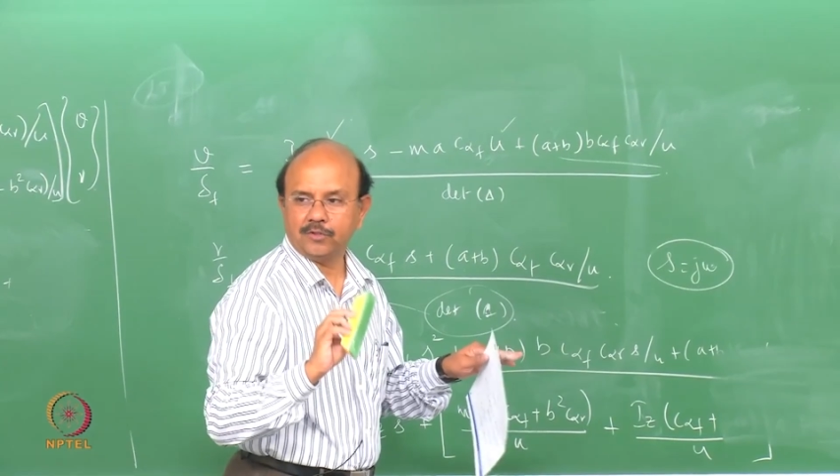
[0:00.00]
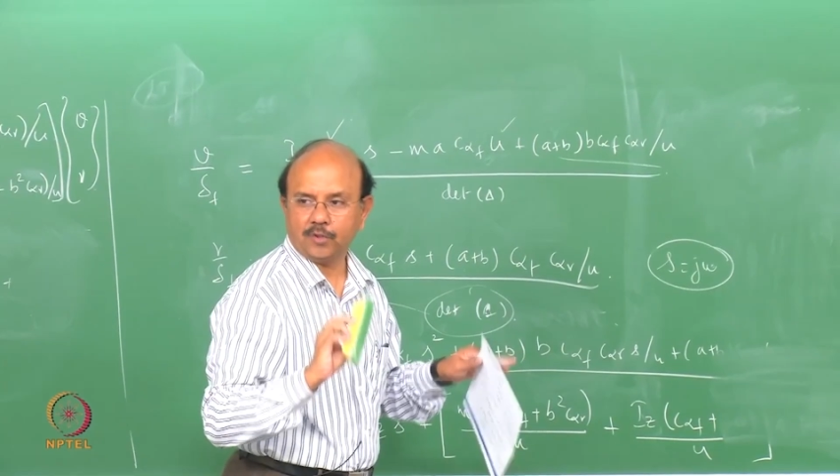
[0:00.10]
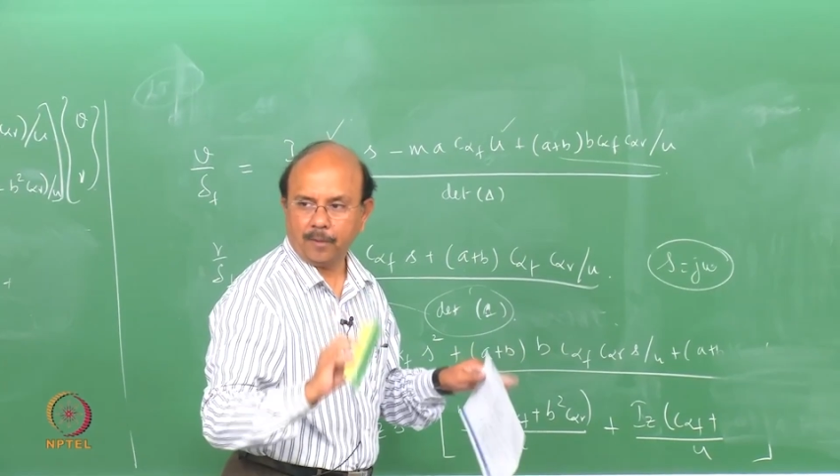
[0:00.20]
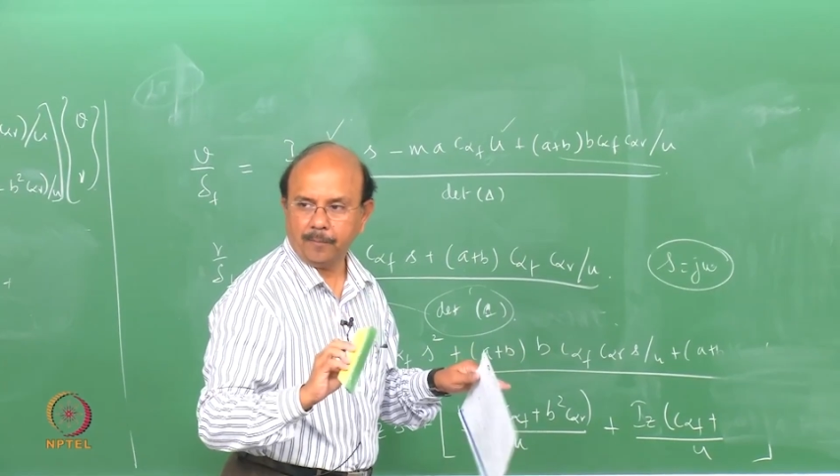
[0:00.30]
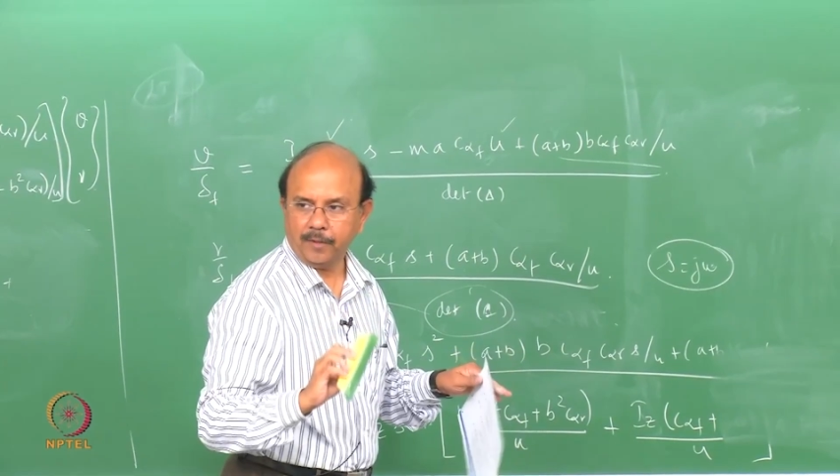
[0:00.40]

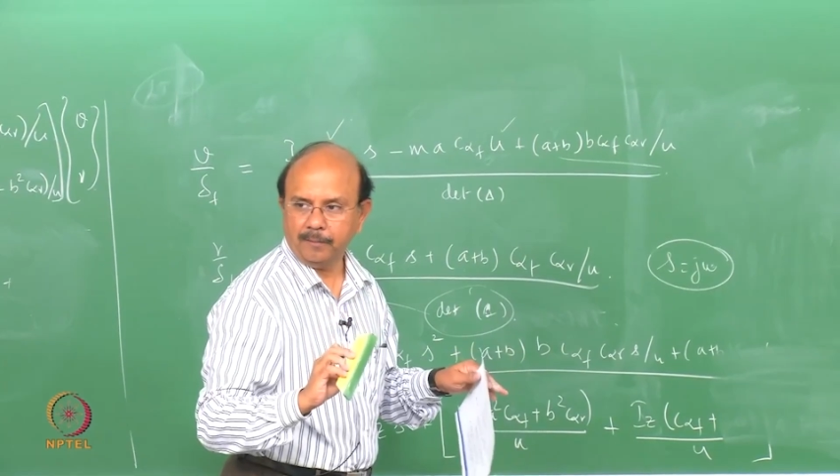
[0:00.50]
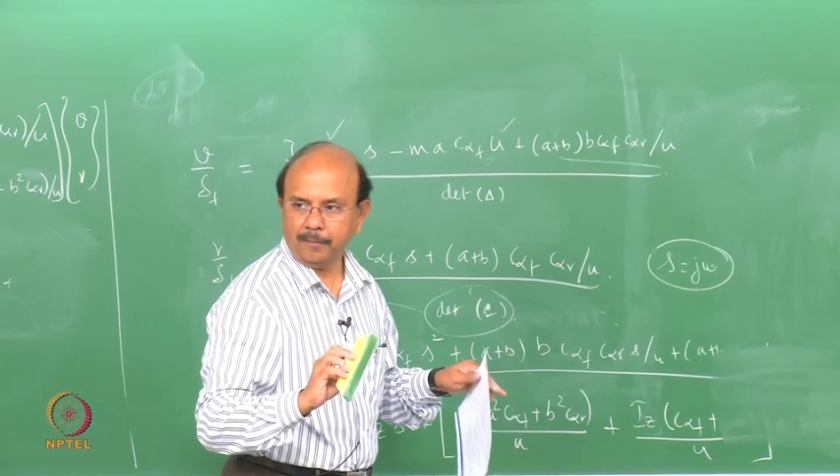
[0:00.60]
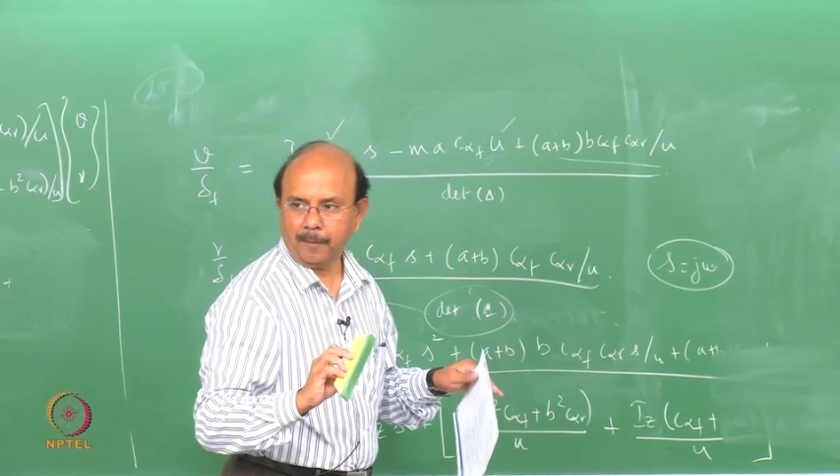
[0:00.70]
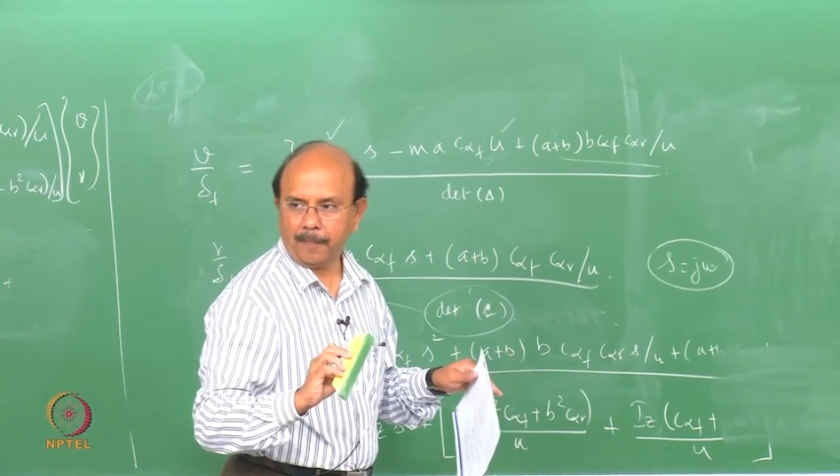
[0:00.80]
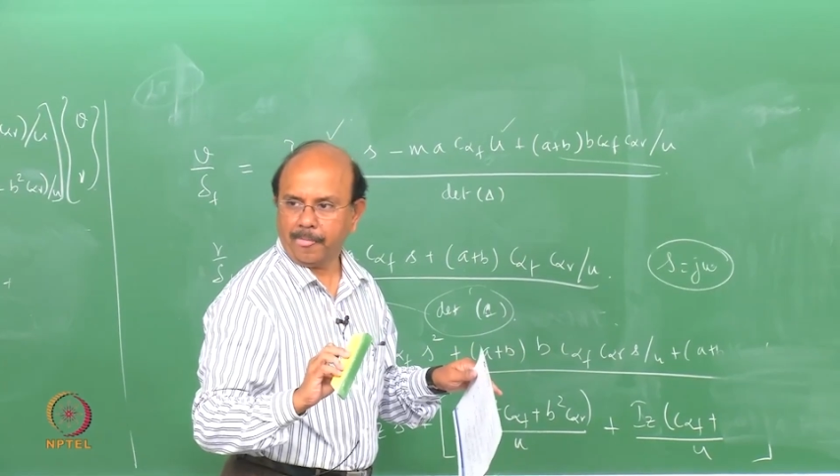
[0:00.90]
stop me.
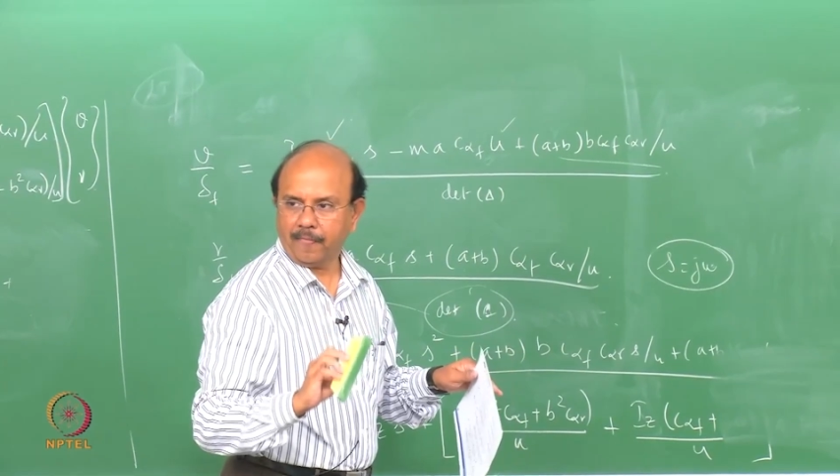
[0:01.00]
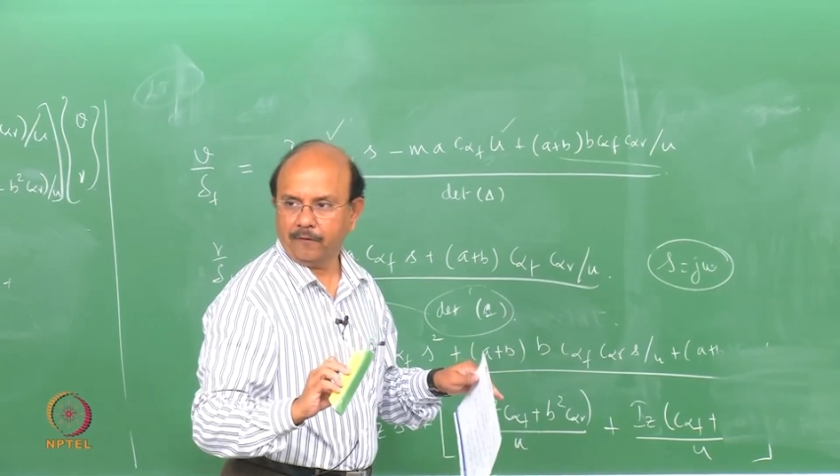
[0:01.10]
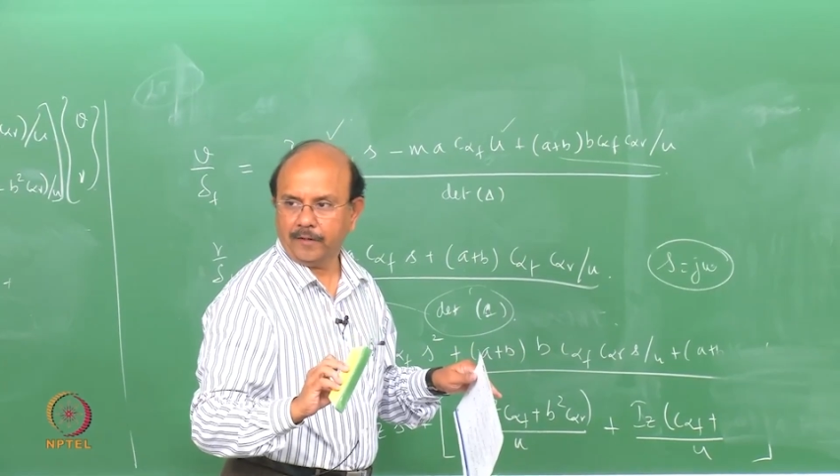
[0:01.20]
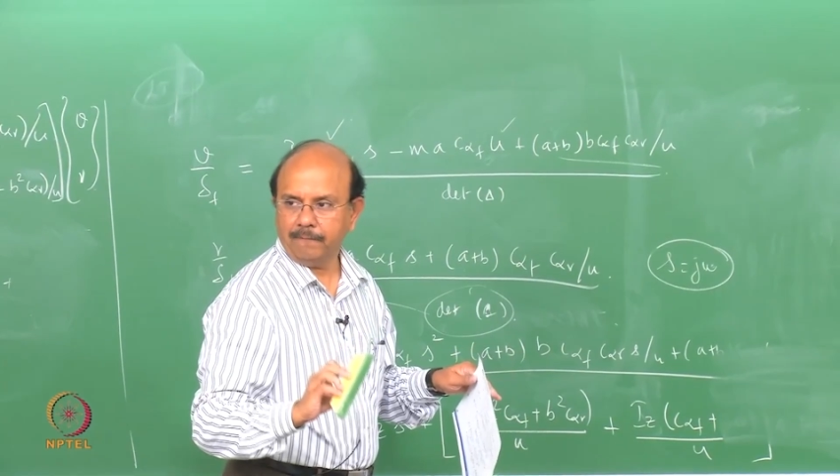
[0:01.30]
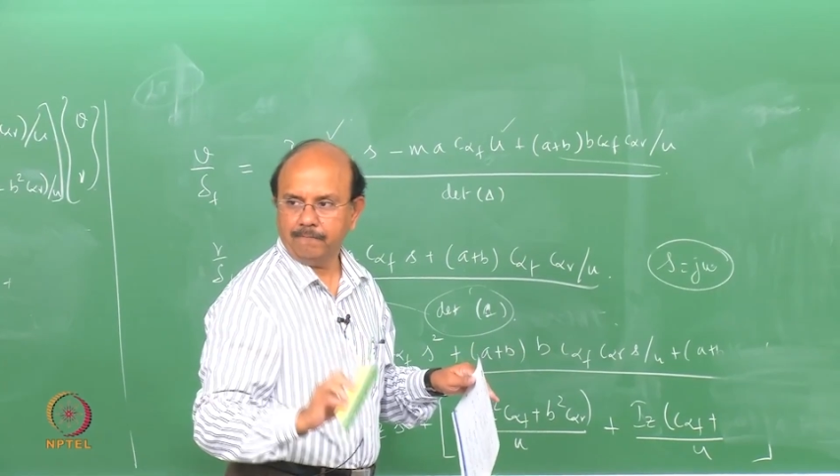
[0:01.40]

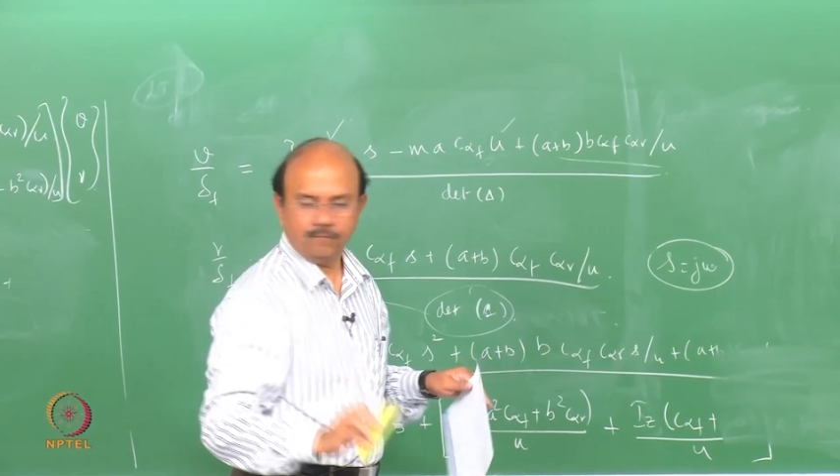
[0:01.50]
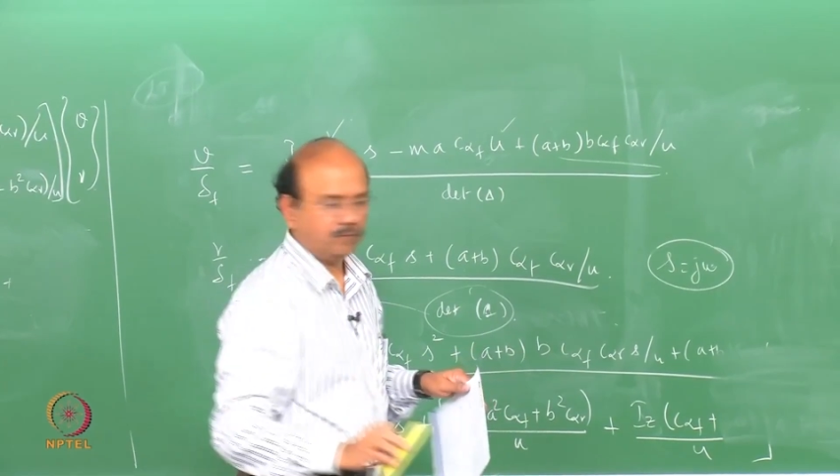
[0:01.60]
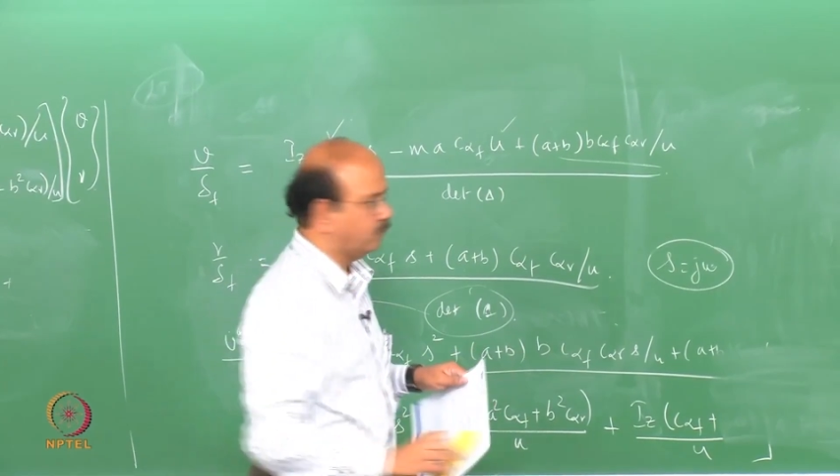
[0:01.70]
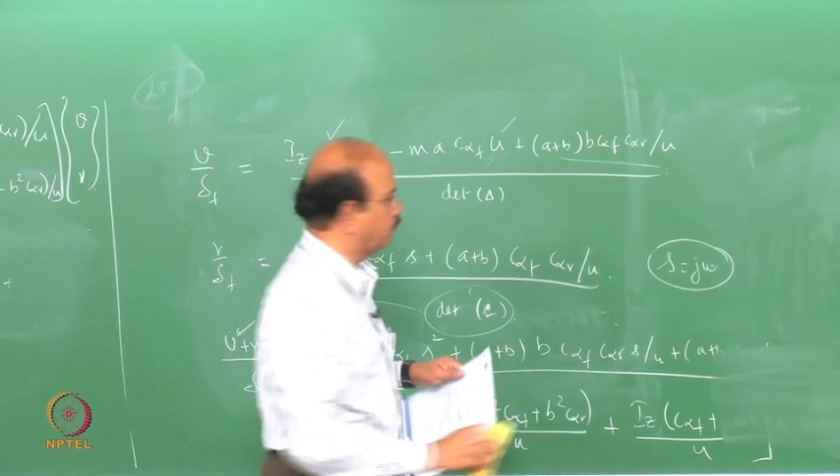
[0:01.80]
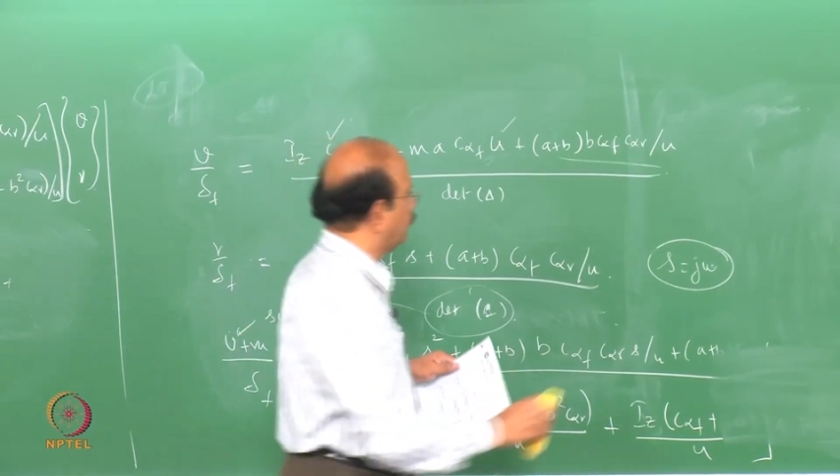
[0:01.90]
Okay, we